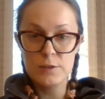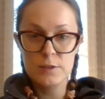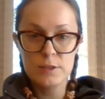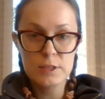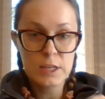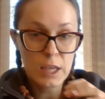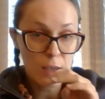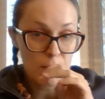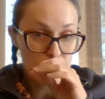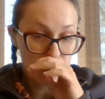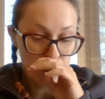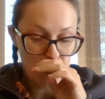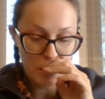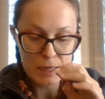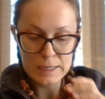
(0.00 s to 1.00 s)
just to give
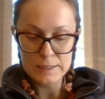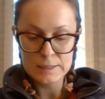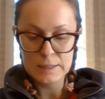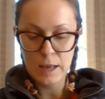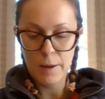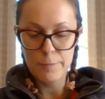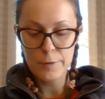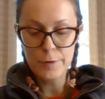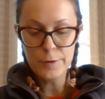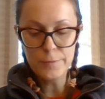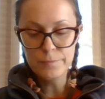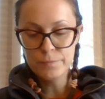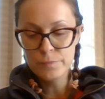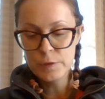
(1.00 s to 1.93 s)
you an example.